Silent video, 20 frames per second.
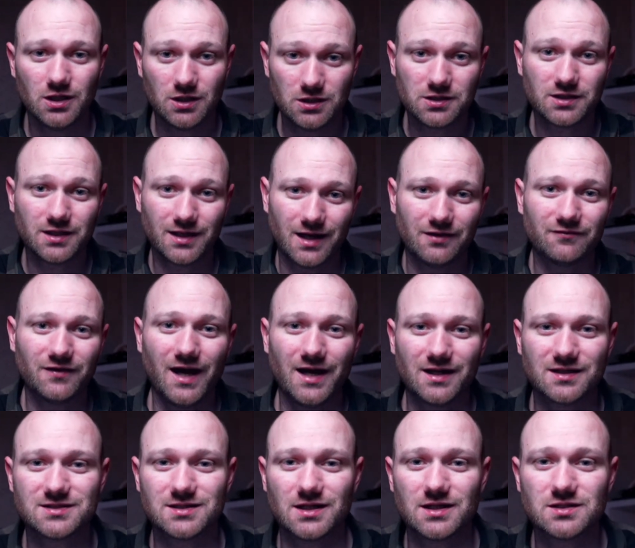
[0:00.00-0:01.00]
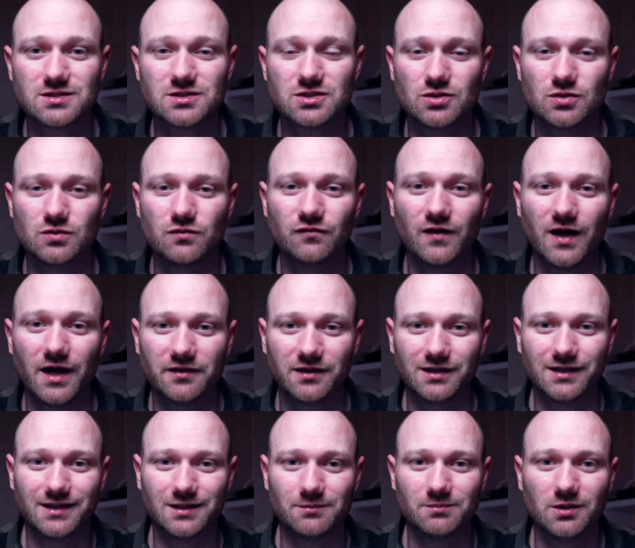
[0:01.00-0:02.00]
you can have access to via the
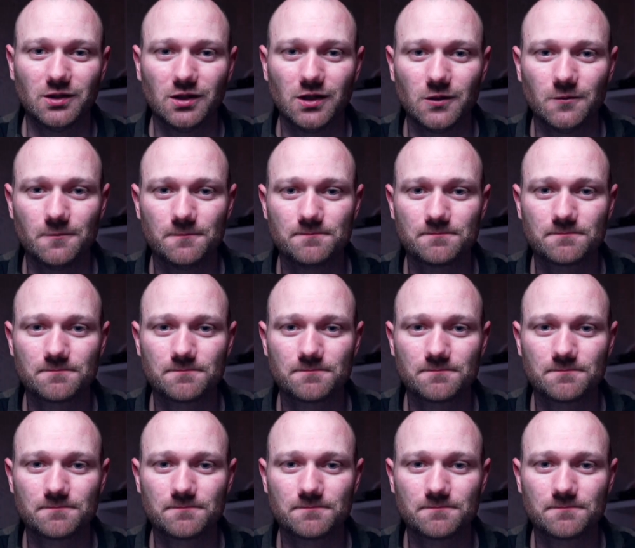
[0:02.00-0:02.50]
link below.